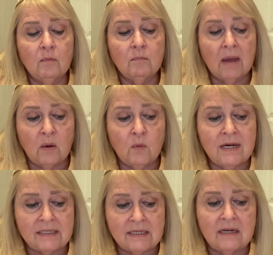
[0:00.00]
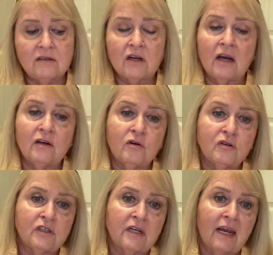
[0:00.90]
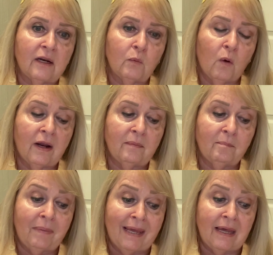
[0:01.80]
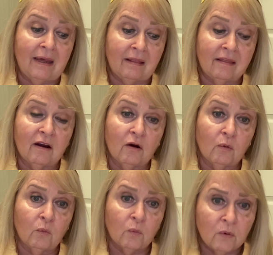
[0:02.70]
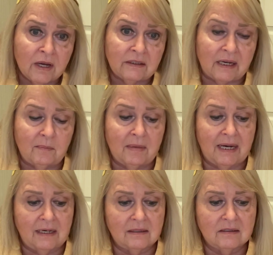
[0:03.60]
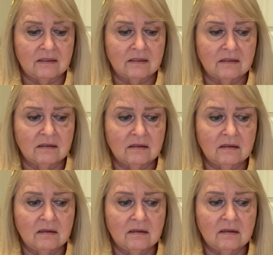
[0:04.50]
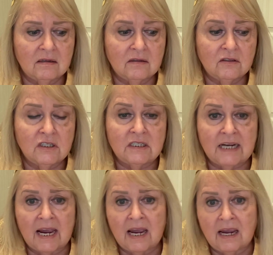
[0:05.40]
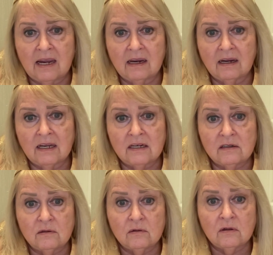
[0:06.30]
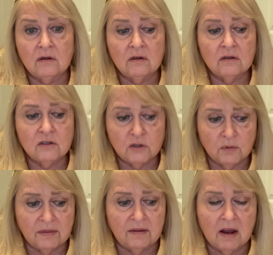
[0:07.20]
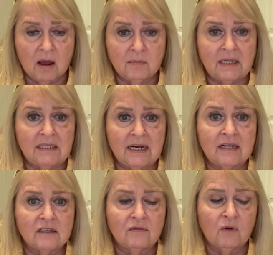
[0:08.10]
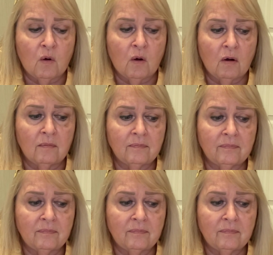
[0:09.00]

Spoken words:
May we seek to understand what being there really means today and during the coming days of awe.